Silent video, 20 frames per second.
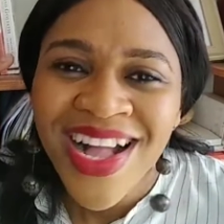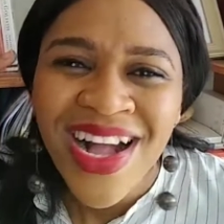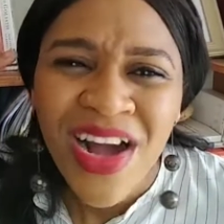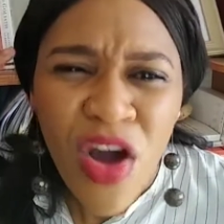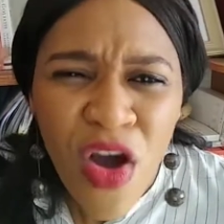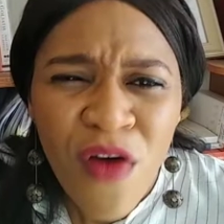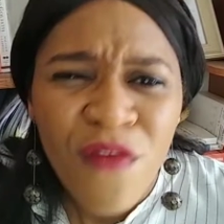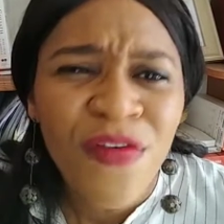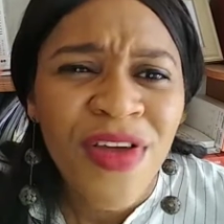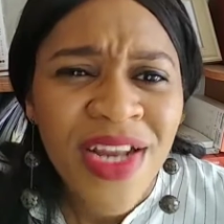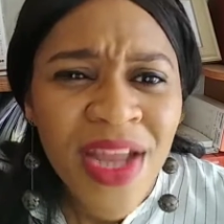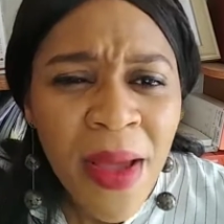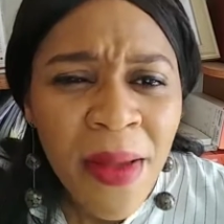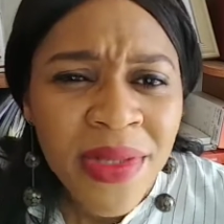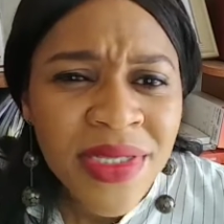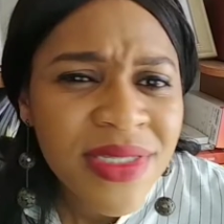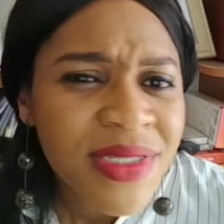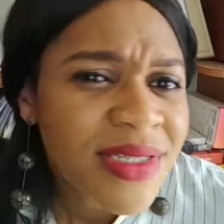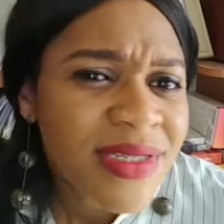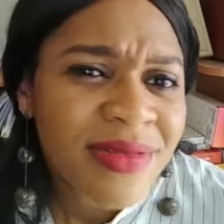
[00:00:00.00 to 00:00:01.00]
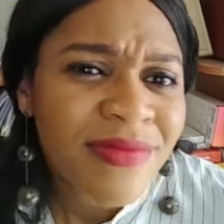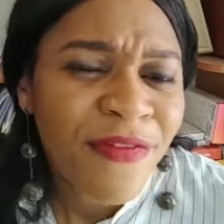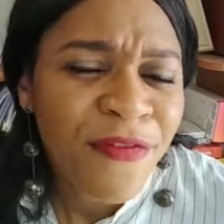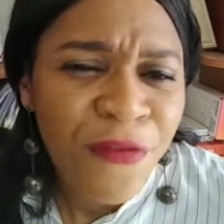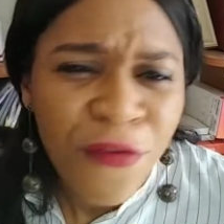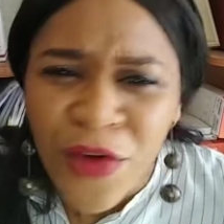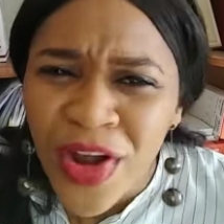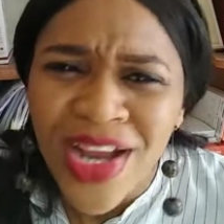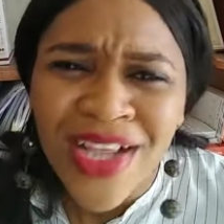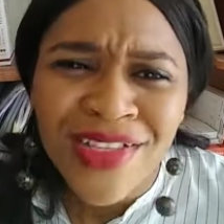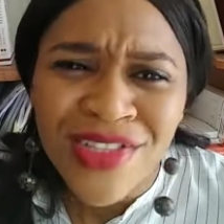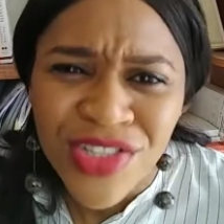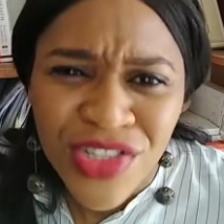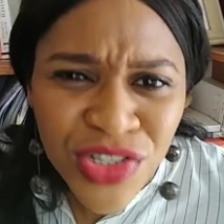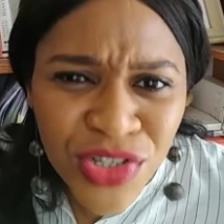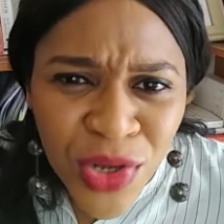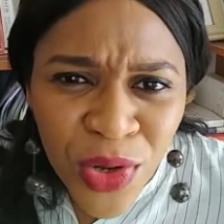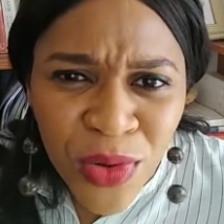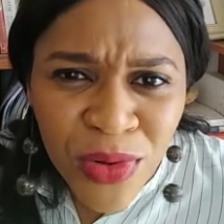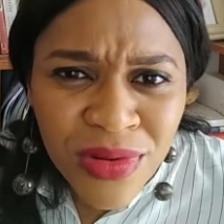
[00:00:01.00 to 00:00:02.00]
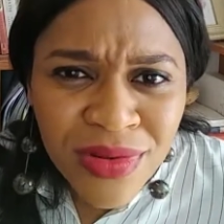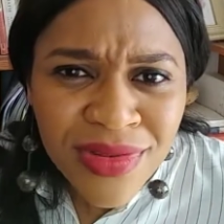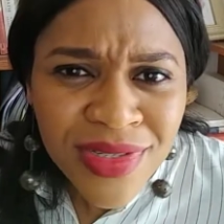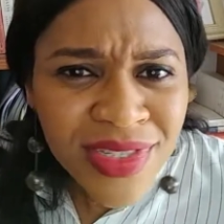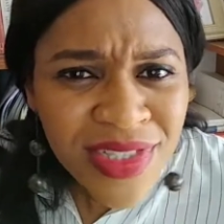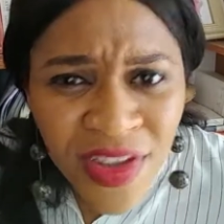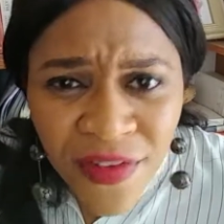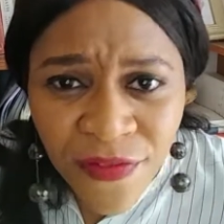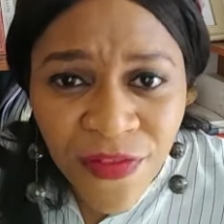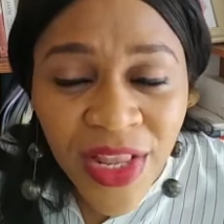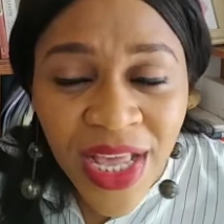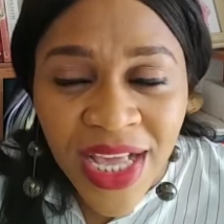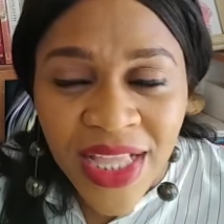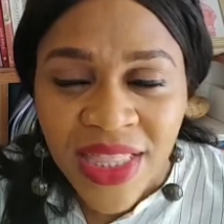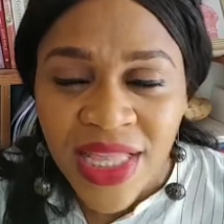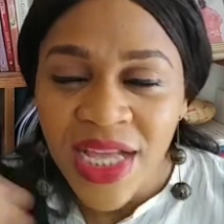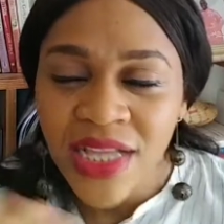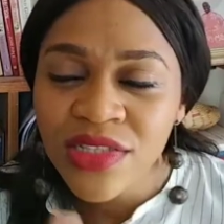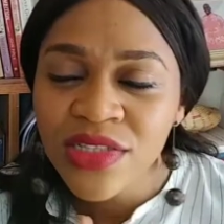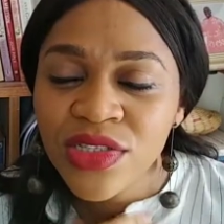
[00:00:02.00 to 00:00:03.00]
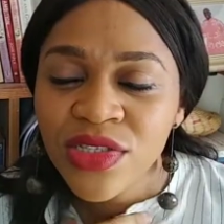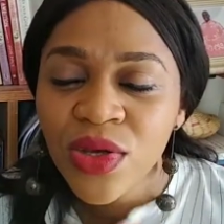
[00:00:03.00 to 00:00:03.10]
covenant friends, stuff like that.